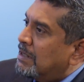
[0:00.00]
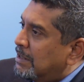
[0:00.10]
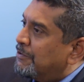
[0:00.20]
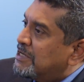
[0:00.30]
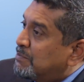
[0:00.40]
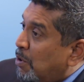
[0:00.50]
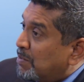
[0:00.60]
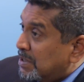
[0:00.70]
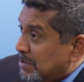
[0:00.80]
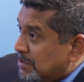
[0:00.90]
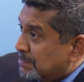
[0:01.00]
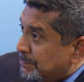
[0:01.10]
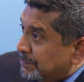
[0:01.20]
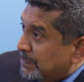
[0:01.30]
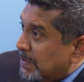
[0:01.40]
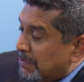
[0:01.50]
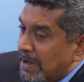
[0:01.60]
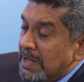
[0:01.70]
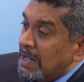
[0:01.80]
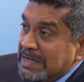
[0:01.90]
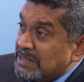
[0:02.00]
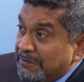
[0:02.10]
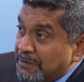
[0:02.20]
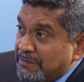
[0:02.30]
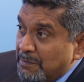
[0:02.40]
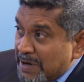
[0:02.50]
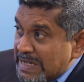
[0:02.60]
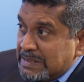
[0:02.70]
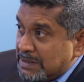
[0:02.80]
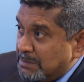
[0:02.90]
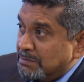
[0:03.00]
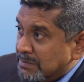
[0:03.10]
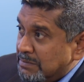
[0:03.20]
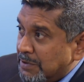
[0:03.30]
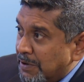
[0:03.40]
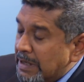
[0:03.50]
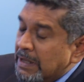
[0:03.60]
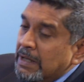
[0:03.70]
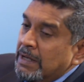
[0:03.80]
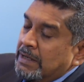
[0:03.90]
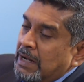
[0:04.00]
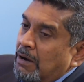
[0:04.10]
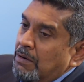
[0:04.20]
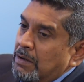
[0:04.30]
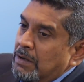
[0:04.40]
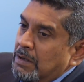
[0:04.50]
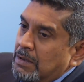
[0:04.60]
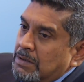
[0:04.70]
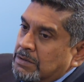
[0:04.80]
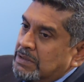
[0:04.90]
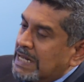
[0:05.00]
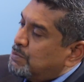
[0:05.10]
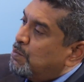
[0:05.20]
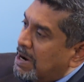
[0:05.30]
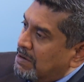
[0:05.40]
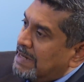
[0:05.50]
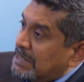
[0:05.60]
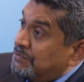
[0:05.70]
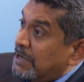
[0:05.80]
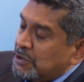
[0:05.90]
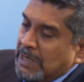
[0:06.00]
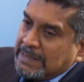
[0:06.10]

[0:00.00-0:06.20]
greater prominence, right? It's different from racism, right? Now, so that's racialization.